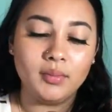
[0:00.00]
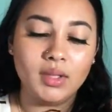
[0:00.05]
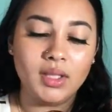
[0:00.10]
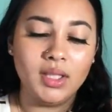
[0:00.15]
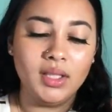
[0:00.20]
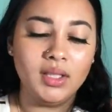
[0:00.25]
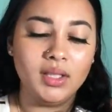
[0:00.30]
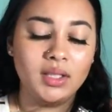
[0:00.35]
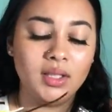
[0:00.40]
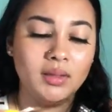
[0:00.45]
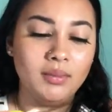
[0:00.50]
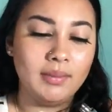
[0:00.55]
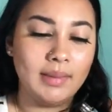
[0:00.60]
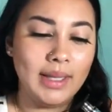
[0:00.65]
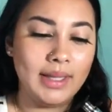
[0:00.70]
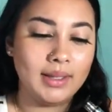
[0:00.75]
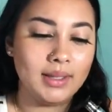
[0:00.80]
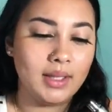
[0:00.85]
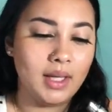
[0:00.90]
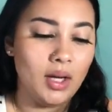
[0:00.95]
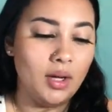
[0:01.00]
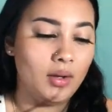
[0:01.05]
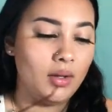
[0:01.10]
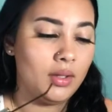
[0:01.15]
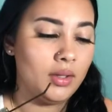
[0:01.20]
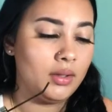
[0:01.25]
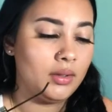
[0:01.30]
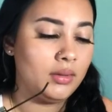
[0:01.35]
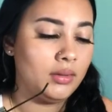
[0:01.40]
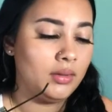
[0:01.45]
tinted
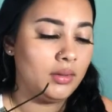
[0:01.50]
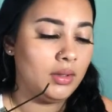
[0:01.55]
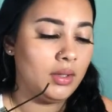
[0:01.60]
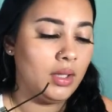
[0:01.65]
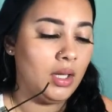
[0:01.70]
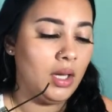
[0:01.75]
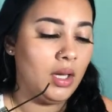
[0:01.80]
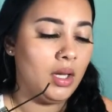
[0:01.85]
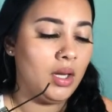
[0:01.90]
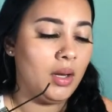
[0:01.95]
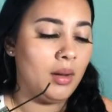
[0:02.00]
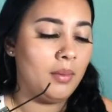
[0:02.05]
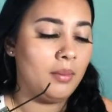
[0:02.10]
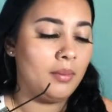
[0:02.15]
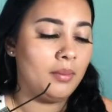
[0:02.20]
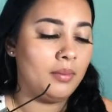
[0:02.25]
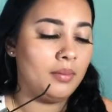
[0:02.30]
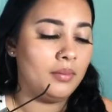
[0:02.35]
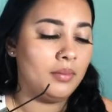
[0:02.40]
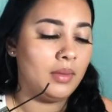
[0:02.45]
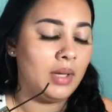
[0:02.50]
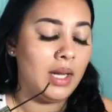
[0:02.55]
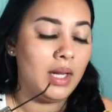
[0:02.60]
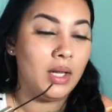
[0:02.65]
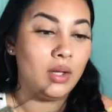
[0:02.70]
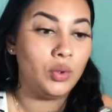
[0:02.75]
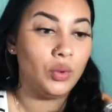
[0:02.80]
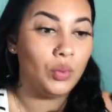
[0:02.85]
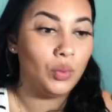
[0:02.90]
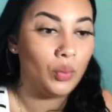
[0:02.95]
mascara in
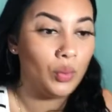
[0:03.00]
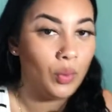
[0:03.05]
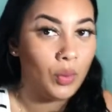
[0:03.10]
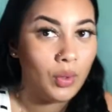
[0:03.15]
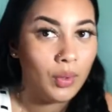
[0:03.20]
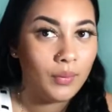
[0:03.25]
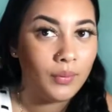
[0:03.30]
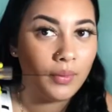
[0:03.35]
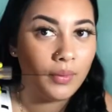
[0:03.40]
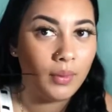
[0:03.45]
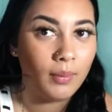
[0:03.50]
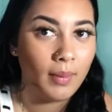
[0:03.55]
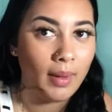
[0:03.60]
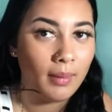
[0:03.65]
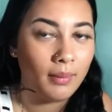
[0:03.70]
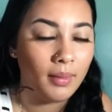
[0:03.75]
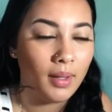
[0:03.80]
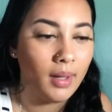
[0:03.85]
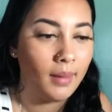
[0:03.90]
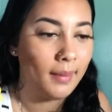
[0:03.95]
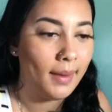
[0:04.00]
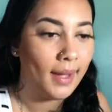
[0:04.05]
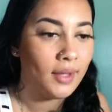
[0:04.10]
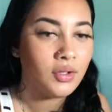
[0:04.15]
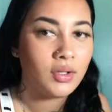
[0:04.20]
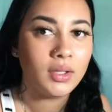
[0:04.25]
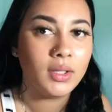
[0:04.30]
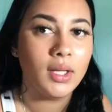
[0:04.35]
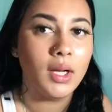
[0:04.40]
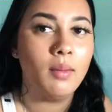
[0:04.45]
Naked Noir for my bottom
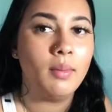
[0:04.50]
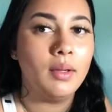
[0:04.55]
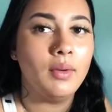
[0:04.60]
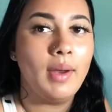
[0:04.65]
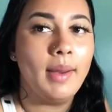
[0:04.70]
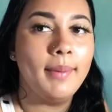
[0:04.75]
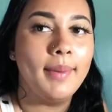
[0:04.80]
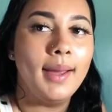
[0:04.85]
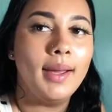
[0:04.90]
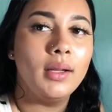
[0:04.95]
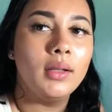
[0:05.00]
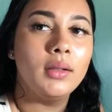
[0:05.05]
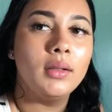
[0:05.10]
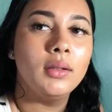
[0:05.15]
lashes, and I'll be right back.